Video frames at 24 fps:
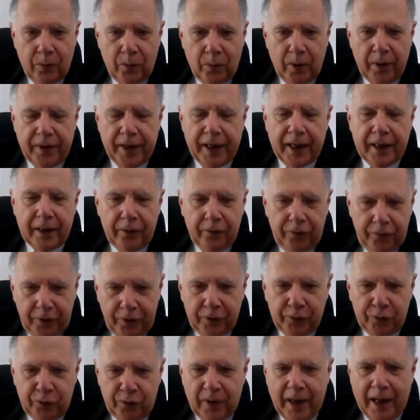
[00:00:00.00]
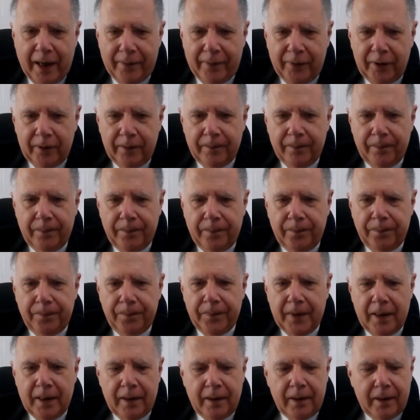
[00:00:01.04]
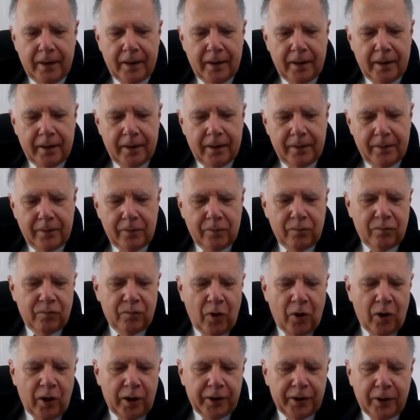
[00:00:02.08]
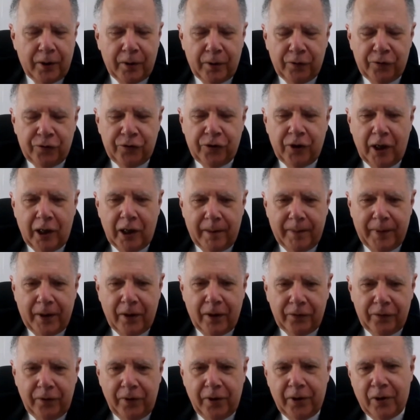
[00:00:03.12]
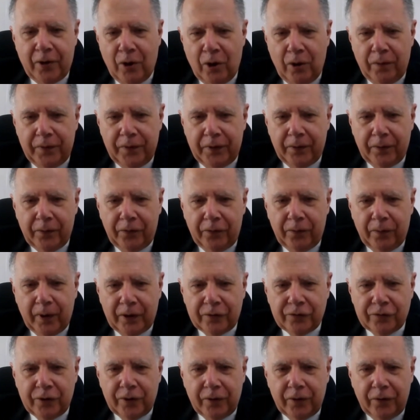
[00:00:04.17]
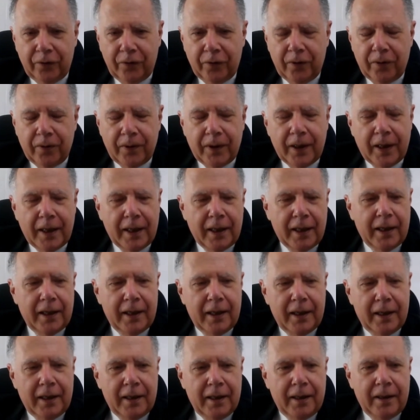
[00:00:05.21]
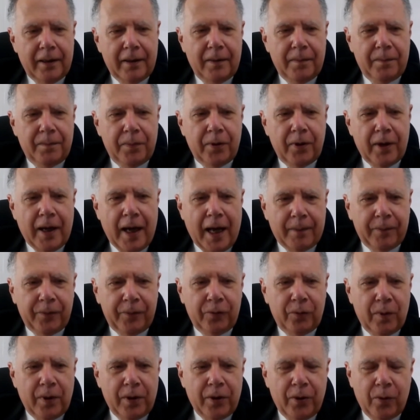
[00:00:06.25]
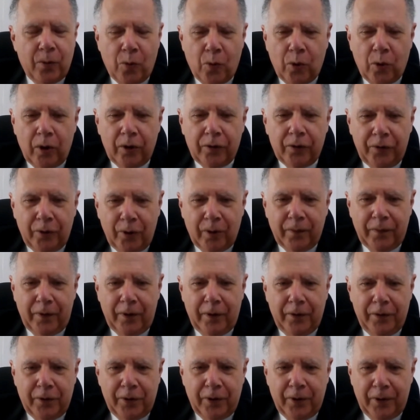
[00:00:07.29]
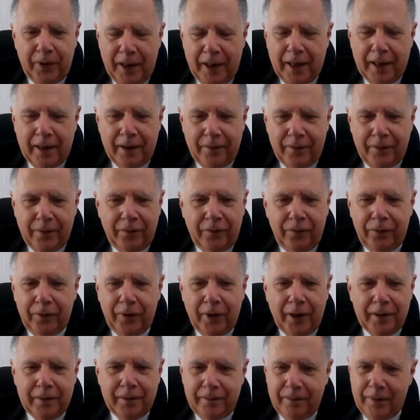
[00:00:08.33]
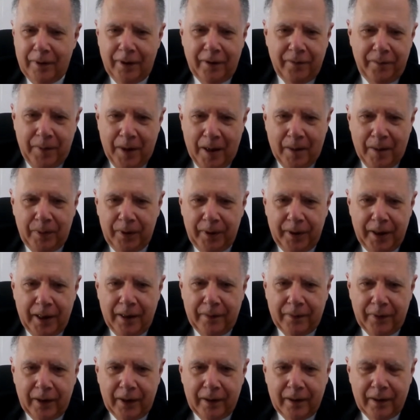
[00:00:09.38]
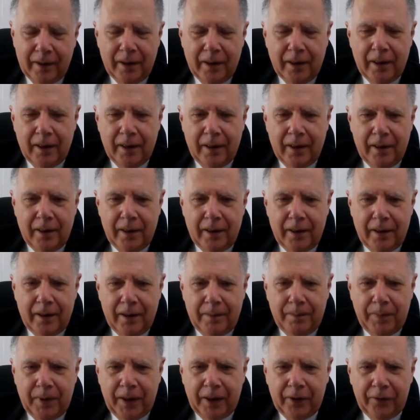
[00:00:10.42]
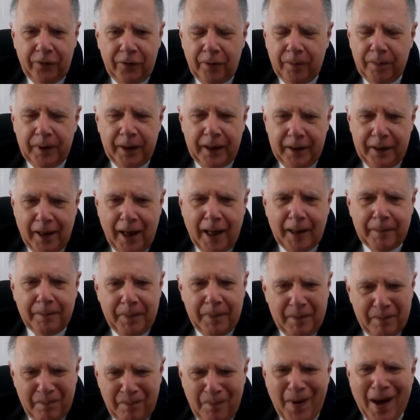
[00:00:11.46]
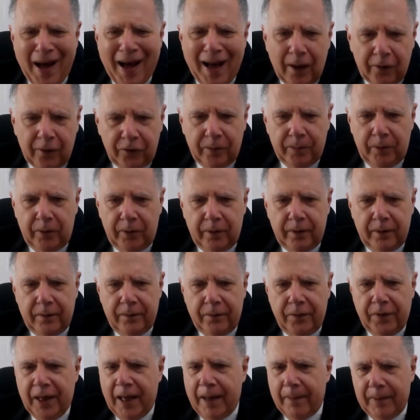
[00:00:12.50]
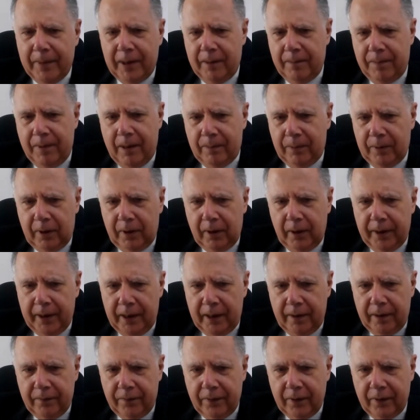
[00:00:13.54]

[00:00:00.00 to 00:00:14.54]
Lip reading: where they can still travel. Hard to go to China because of the COVID restrictions. So perhaps when the war is over, you're going to have a flood of people leaving, but it's simply not been possible for that many people to